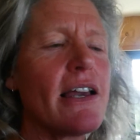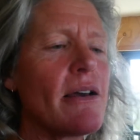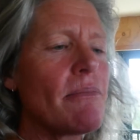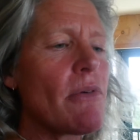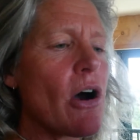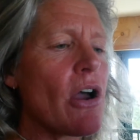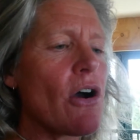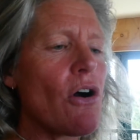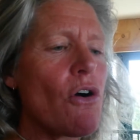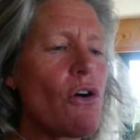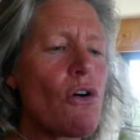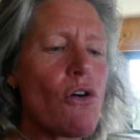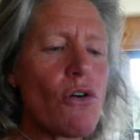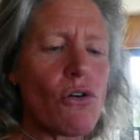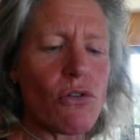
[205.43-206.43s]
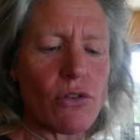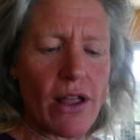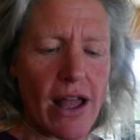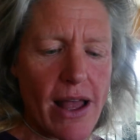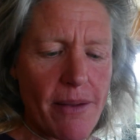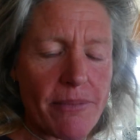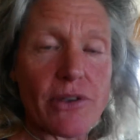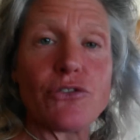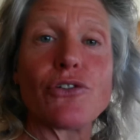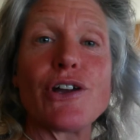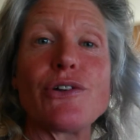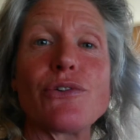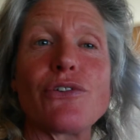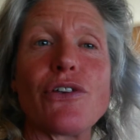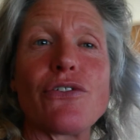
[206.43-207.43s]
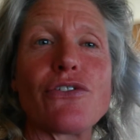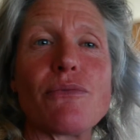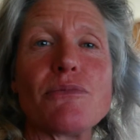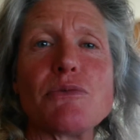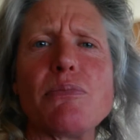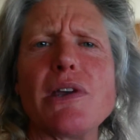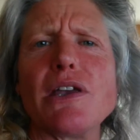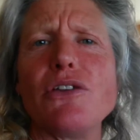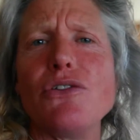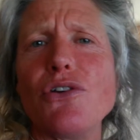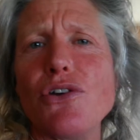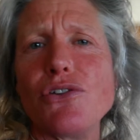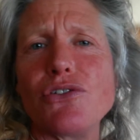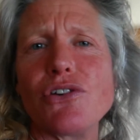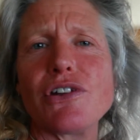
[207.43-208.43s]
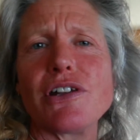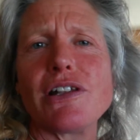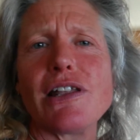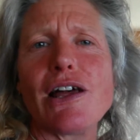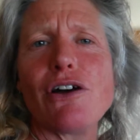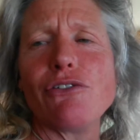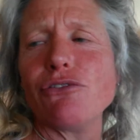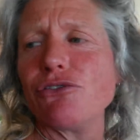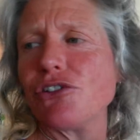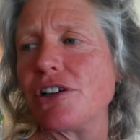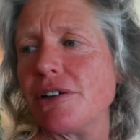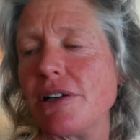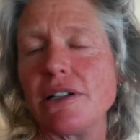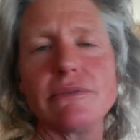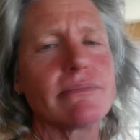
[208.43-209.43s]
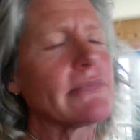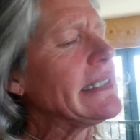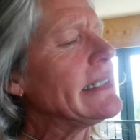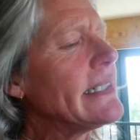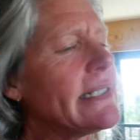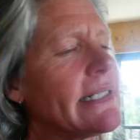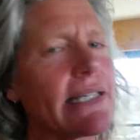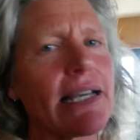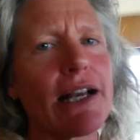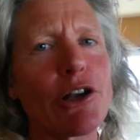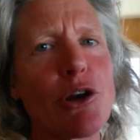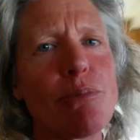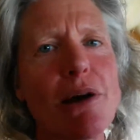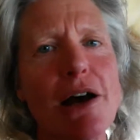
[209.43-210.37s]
My whole adrenal system's being nurtured and loved. Can't go